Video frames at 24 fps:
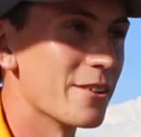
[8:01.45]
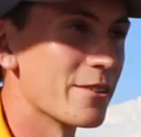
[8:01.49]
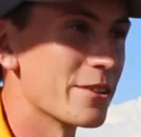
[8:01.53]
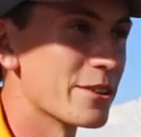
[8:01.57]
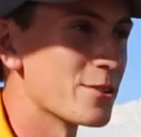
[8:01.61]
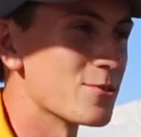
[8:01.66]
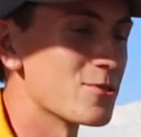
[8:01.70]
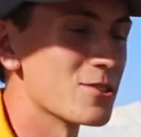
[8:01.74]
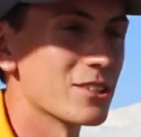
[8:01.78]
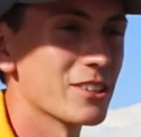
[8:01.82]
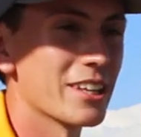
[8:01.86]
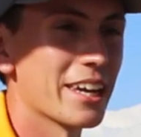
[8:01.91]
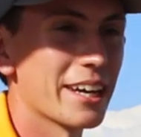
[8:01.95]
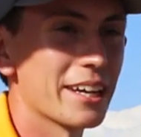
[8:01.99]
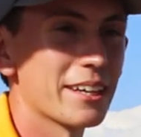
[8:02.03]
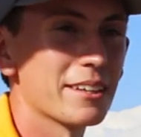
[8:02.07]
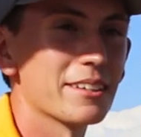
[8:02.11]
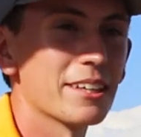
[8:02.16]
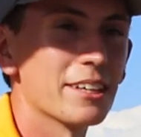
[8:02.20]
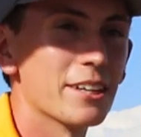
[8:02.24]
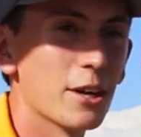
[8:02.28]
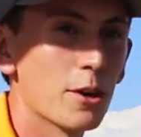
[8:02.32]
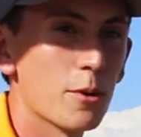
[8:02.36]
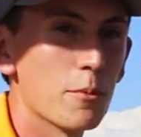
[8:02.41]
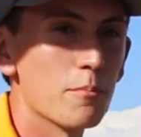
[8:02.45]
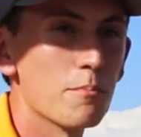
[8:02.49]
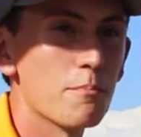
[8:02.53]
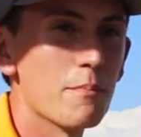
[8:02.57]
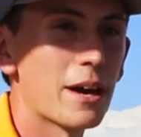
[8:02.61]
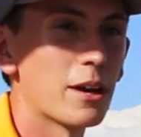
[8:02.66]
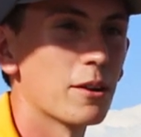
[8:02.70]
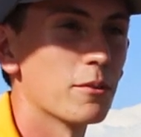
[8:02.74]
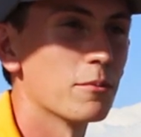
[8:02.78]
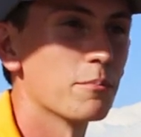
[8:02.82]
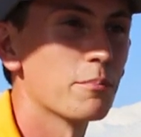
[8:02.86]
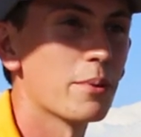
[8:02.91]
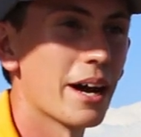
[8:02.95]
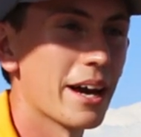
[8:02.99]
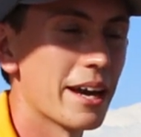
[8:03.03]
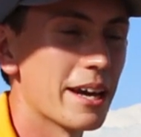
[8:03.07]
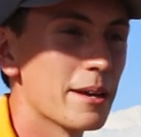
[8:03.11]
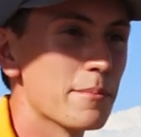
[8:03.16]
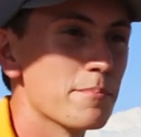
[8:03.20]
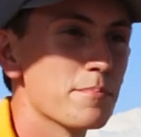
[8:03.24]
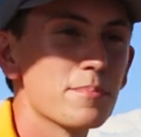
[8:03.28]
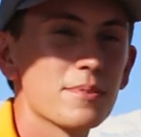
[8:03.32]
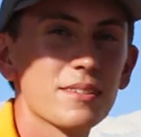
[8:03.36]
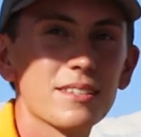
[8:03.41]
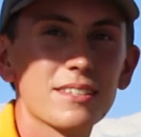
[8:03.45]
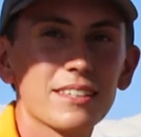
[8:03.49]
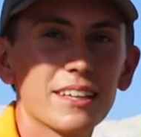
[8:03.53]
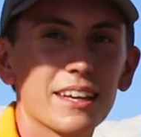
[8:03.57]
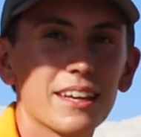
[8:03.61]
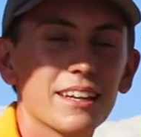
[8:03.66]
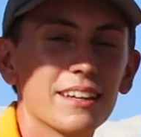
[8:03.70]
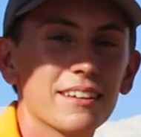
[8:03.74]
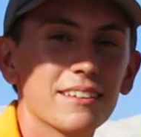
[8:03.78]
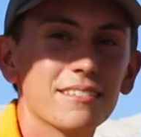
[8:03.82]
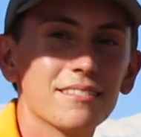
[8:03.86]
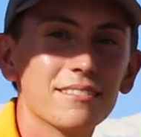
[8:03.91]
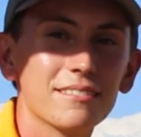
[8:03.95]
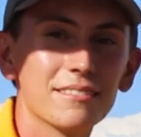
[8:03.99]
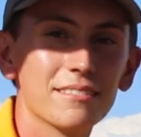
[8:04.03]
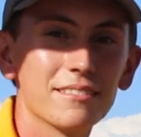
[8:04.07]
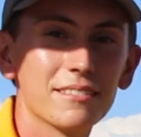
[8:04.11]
They were using like, you know, metal pipes and,